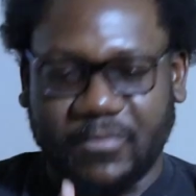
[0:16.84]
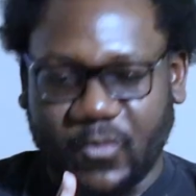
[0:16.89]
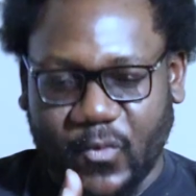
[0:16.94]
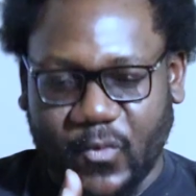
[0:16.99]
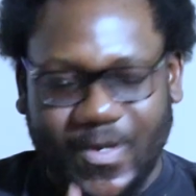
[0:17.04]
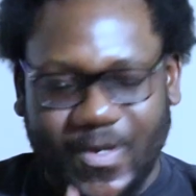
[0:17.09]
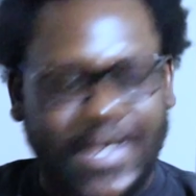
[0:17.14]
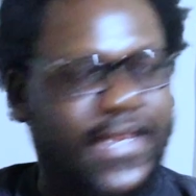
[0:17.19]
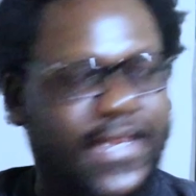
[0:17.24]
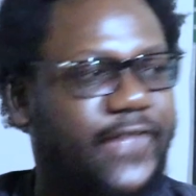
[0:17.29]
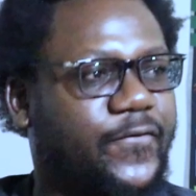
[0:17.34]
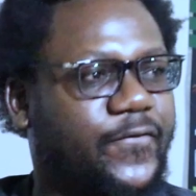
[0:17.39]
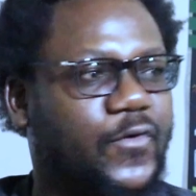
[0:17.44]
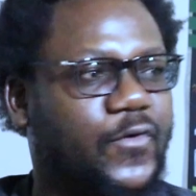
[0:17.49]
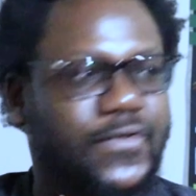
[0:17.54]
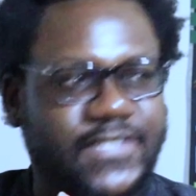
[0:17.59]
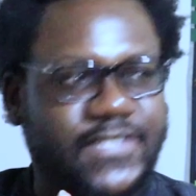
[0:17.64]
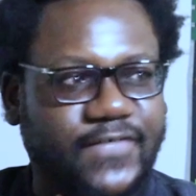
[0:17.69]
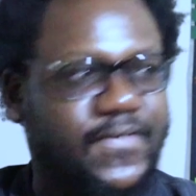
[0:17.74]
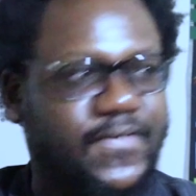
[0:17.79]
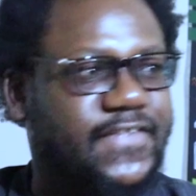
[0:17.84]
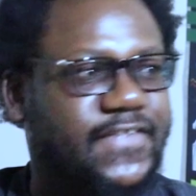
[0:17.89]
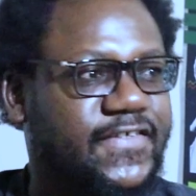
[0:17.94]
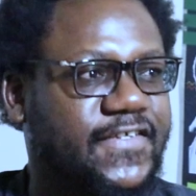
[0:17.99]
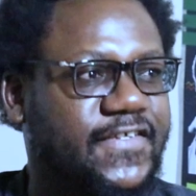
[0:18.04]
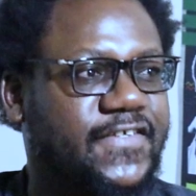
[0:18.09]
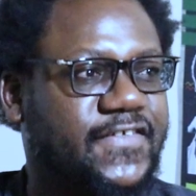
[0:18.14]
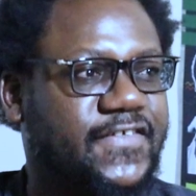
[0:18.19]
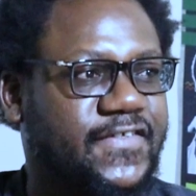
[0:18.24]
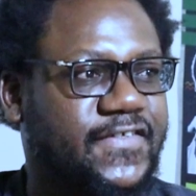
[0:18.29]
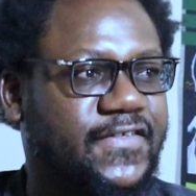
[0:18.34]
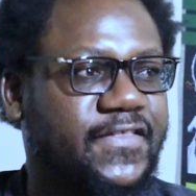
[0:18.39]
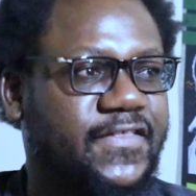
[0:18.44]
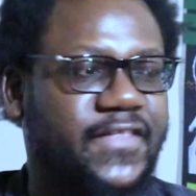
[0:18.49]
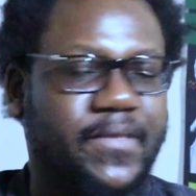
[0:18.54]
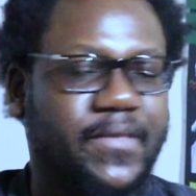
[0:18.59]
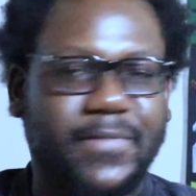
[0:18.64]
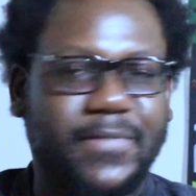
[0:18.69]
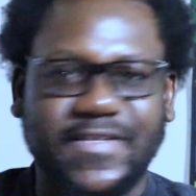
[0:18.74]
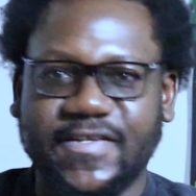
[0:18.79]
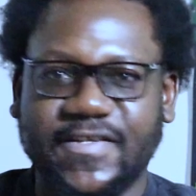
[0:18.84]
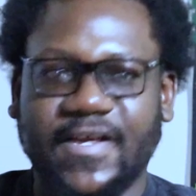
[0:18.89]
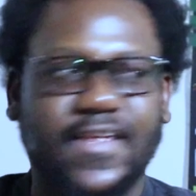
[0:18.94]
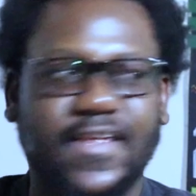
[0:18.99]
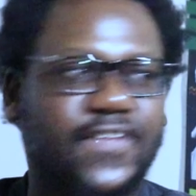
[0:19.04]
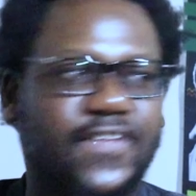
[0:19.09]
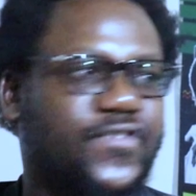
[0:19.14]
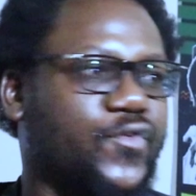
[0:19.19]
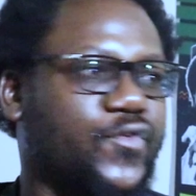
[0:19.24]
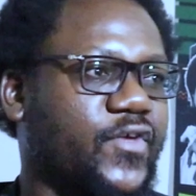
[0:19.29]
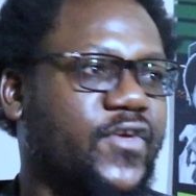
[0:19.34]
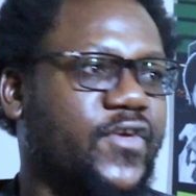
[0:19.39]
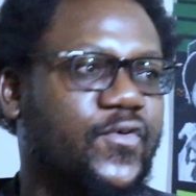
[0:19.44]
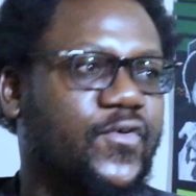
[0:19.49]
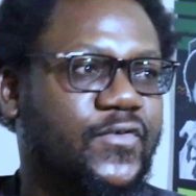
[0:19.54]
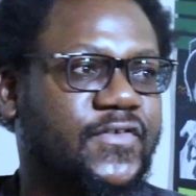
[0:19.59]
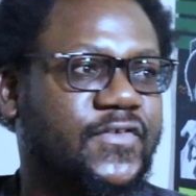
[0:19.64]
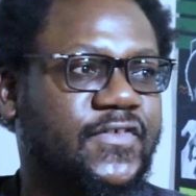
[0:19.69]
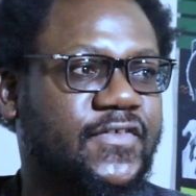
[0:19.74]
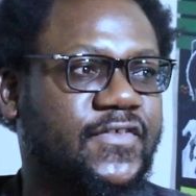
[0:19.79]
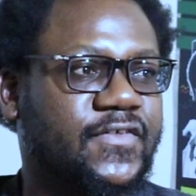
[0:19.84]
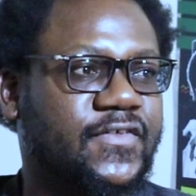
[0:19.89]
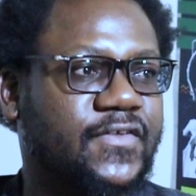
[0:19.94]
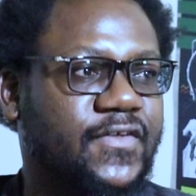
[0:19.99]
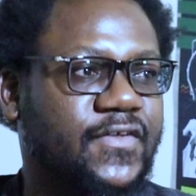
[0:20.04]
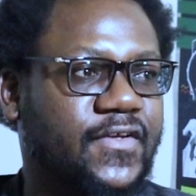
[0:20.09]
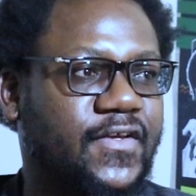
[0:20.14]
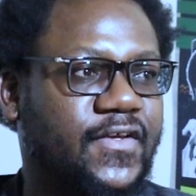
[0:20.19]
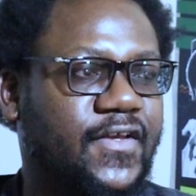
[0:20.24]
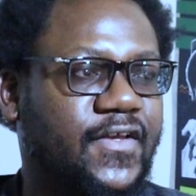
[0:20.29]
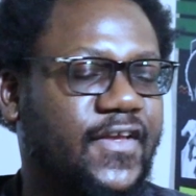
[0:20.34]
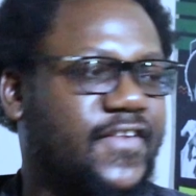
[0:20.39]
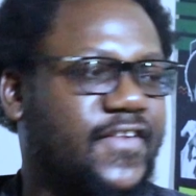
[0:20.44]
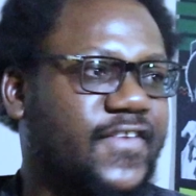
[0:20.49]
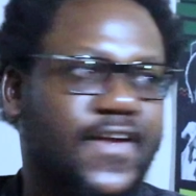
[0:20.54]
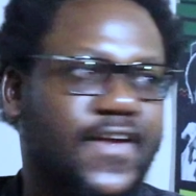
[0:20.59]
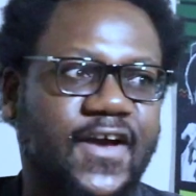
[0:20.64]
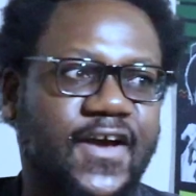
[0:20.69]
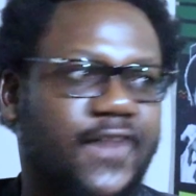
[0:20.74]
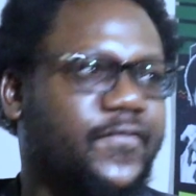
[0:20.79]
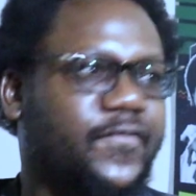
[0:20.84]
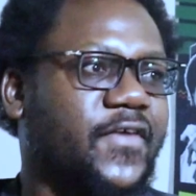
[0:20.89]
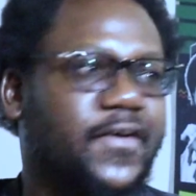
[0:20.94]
Wildlife conservancies, they're basically a stocking horse. It's a cover.